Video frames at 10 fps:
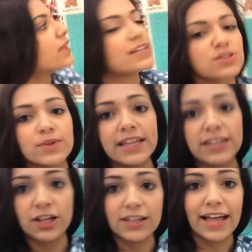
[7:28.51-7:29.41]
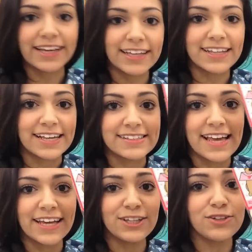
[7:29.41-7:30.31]
and this is what they look like, and they
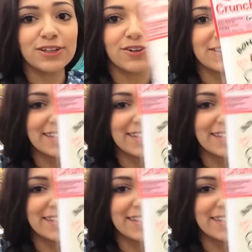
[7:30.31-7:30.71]
say cute little